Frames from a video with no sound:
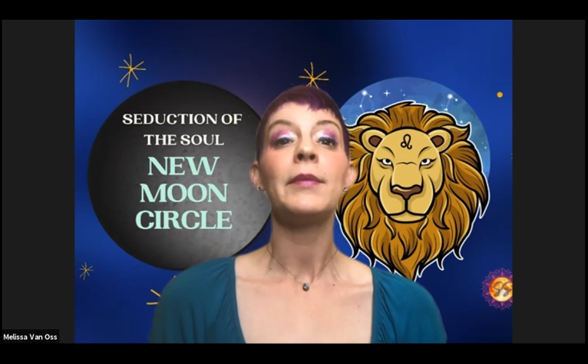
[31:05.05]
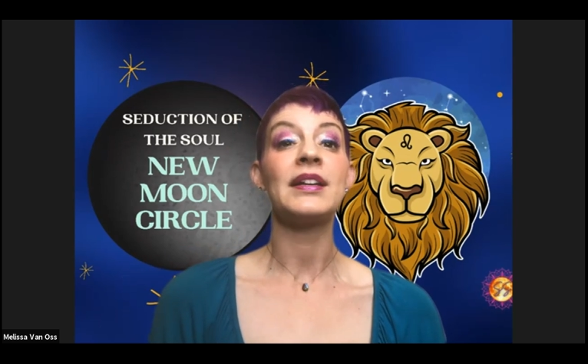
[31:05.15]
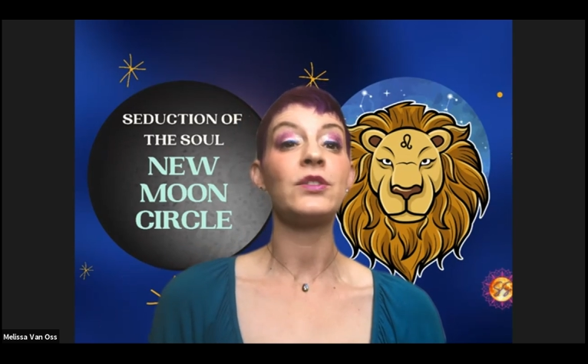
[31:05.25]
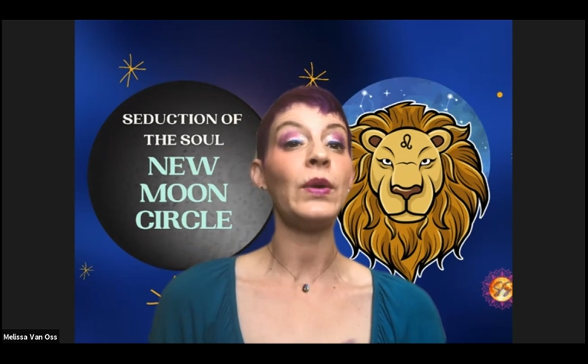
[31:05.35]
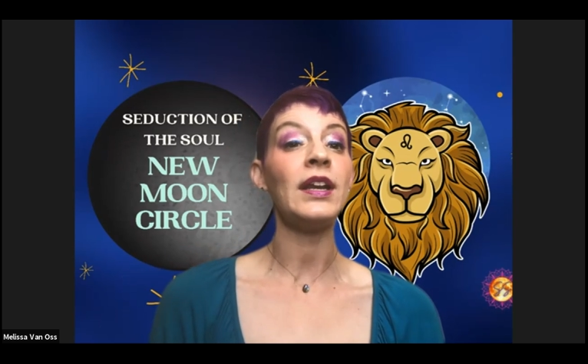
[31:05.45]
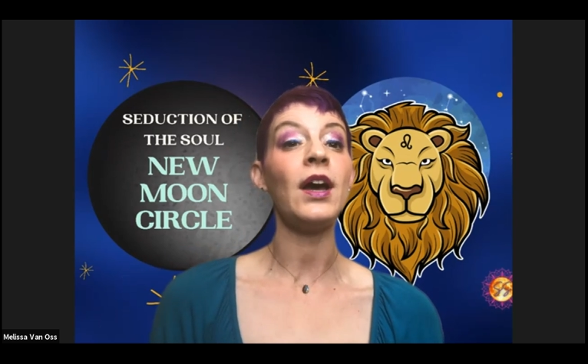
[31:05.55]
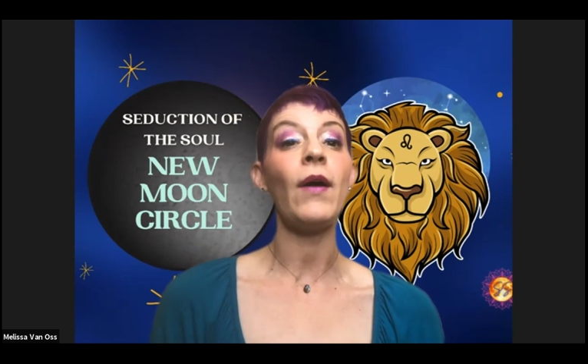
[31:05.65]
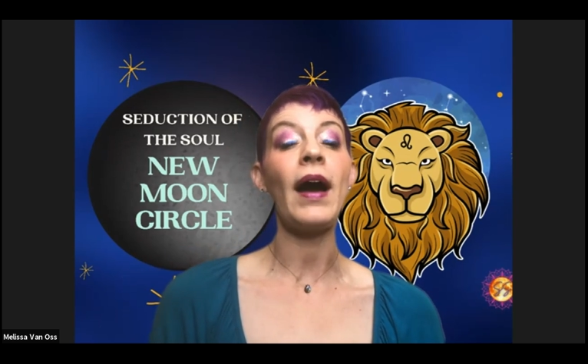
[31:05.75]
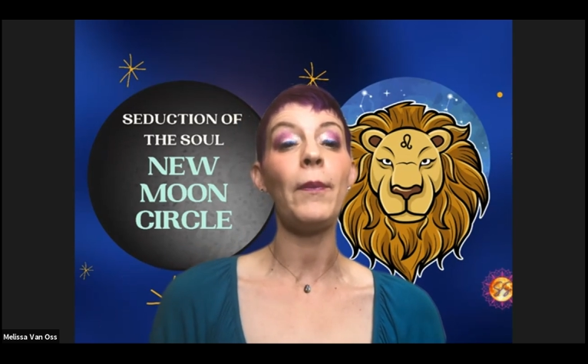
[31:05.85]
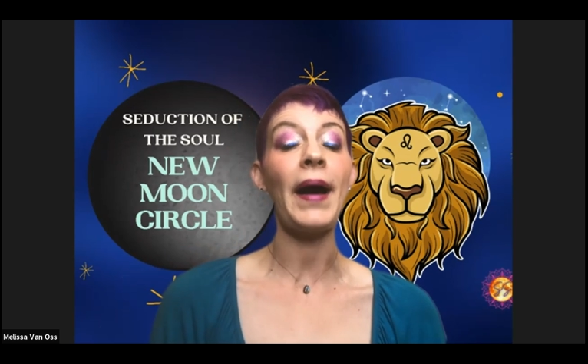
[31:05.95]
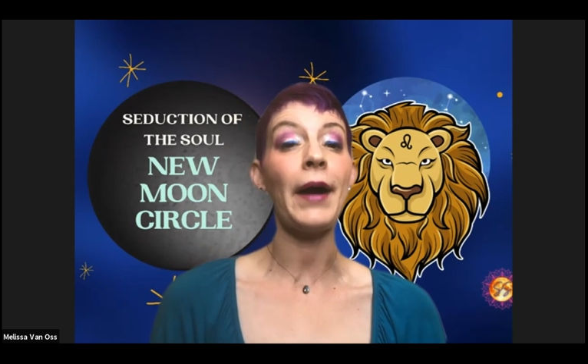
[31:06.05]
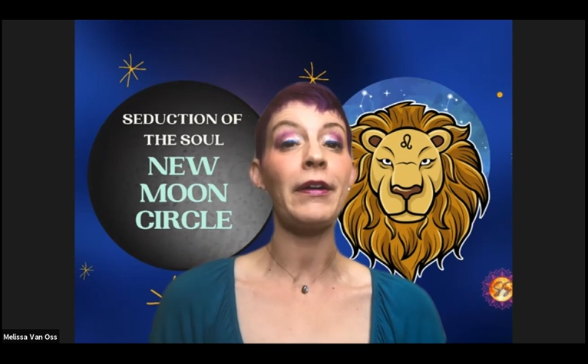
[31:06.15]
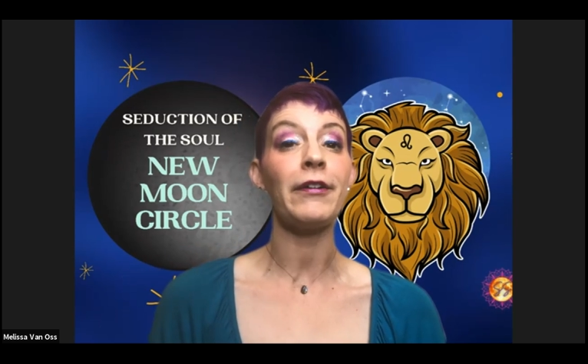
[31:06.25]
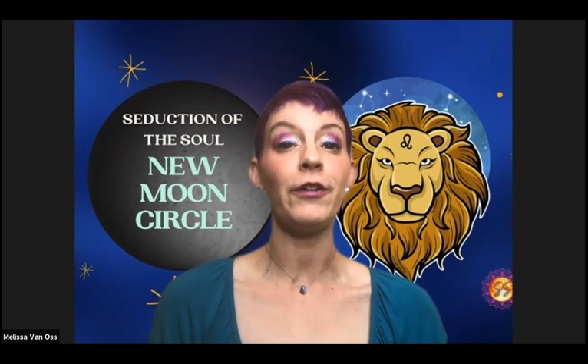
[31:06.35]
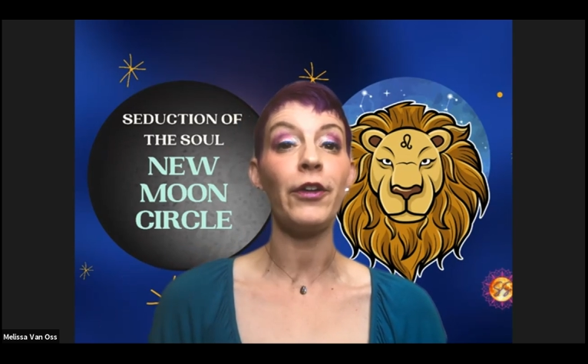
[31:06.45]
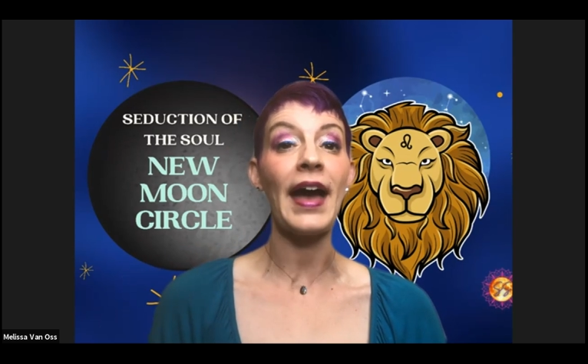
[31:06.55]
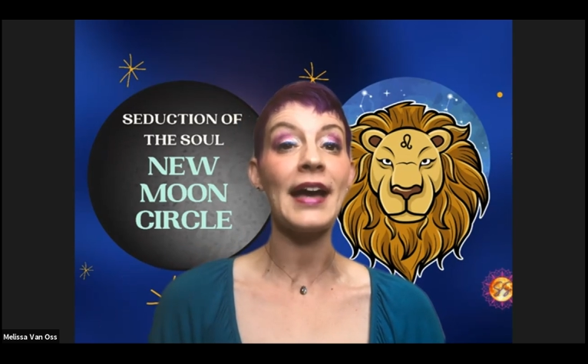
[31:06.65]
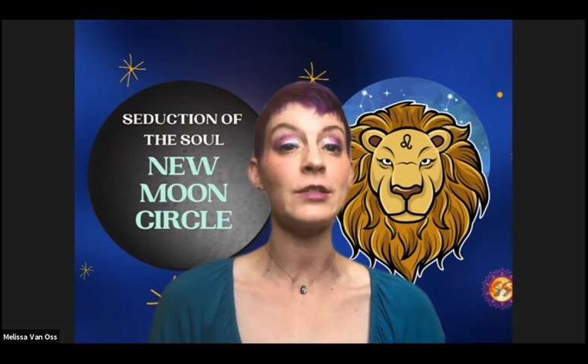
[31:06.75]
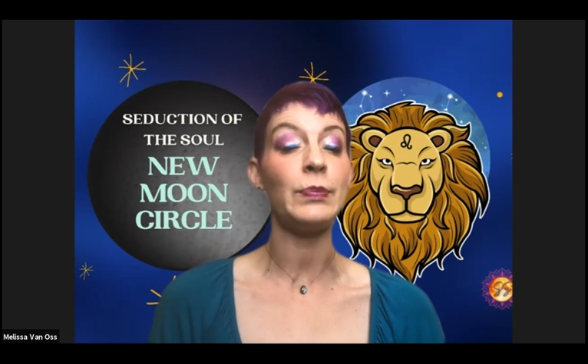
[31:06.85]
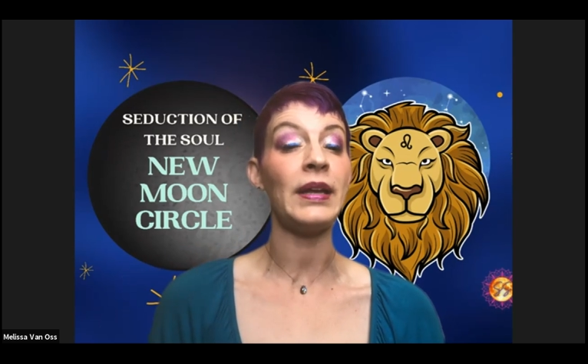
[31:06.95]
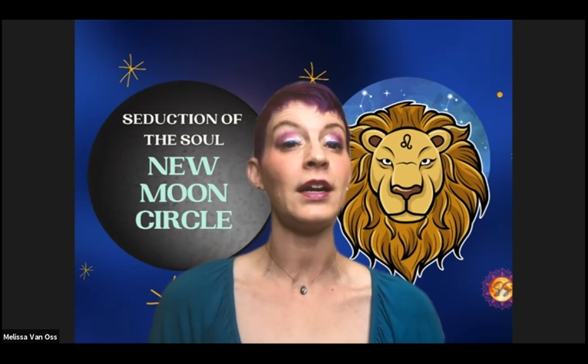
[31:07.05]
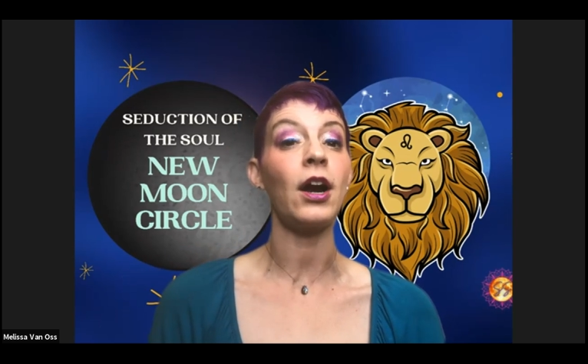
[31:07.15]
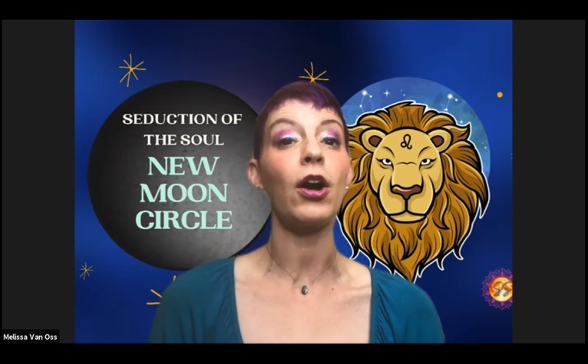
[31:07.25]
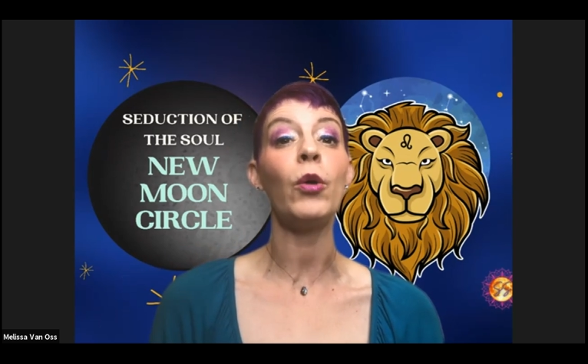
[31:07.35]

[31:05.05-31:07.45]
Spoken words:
because we know how powerful that has been in our